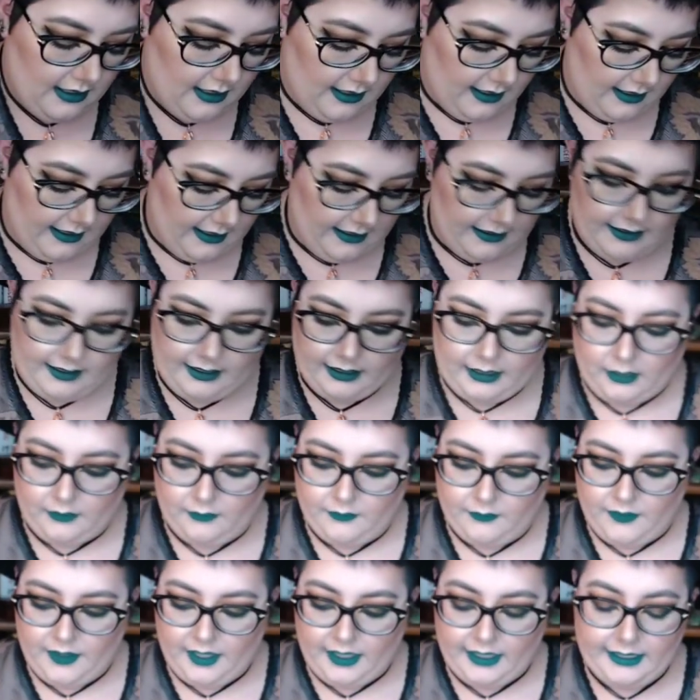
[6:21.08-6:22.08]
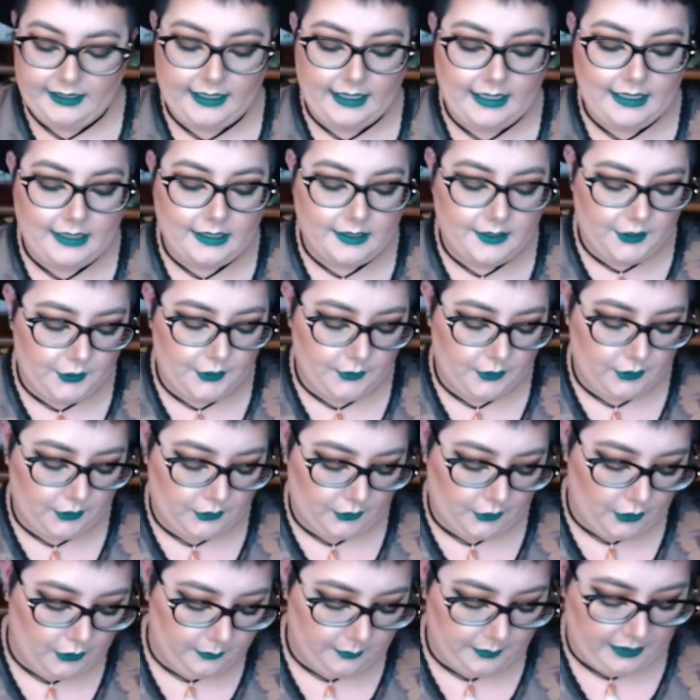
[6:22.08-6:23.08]
It's, like, a very nice
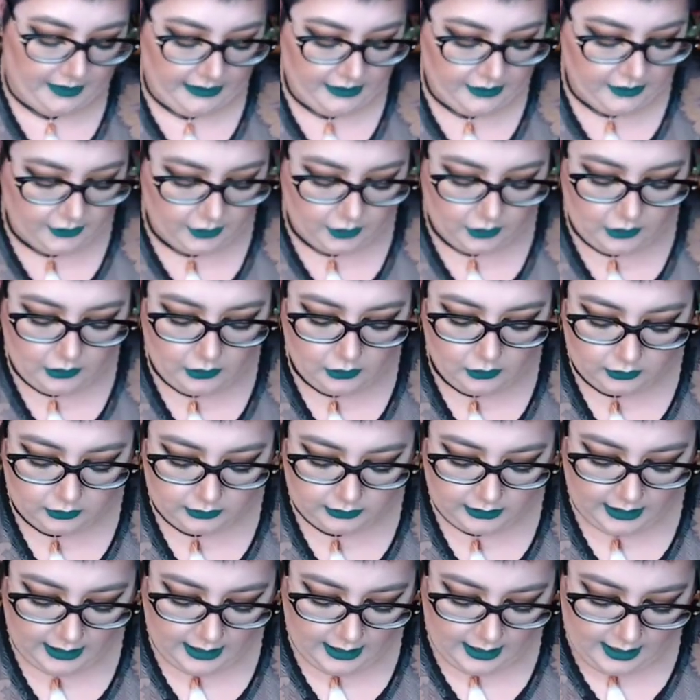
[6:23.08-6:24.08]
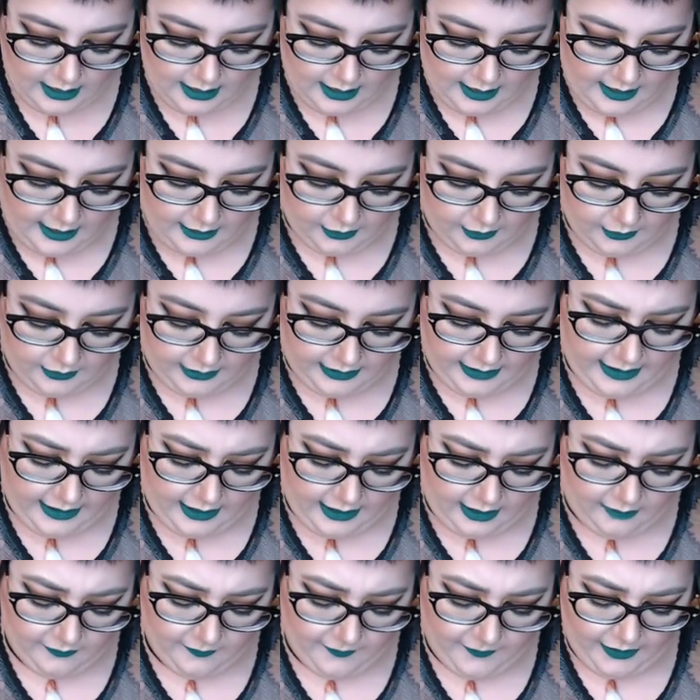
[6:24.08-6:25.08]
duochrome peachy gold. You get
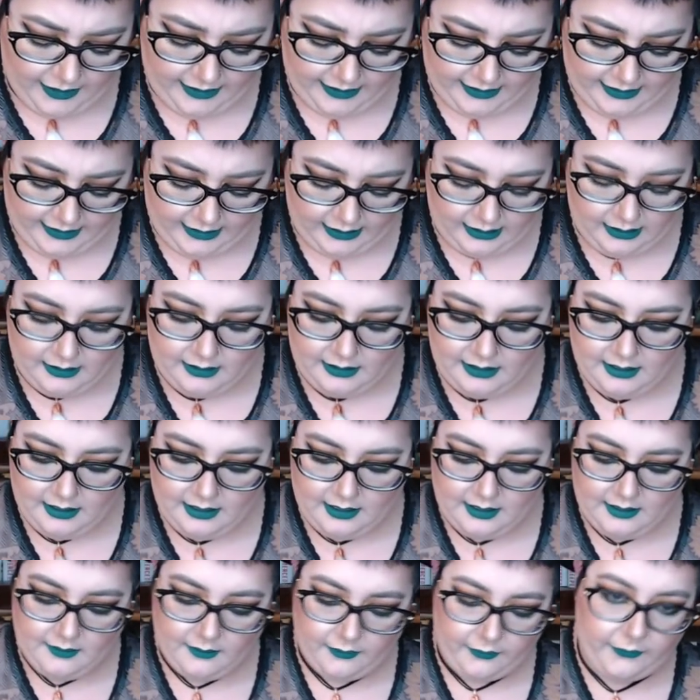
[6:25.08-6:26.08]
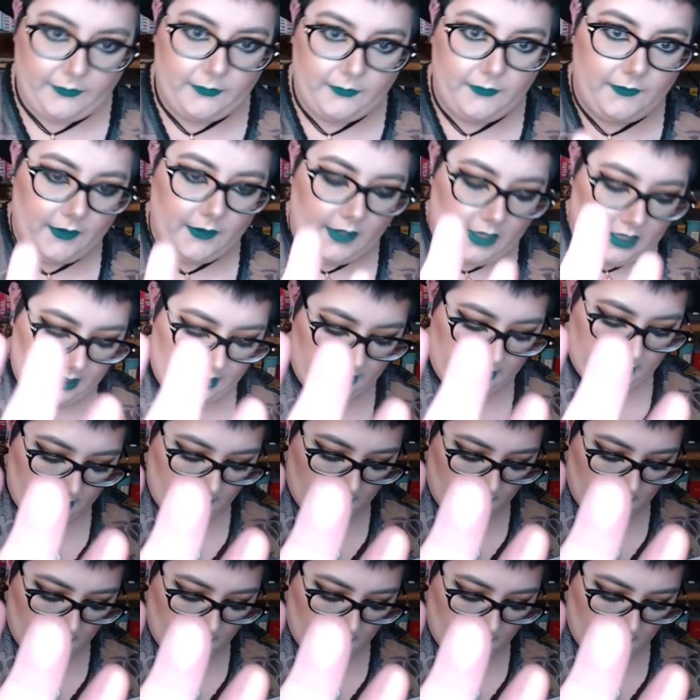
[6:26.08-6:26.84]
a very fun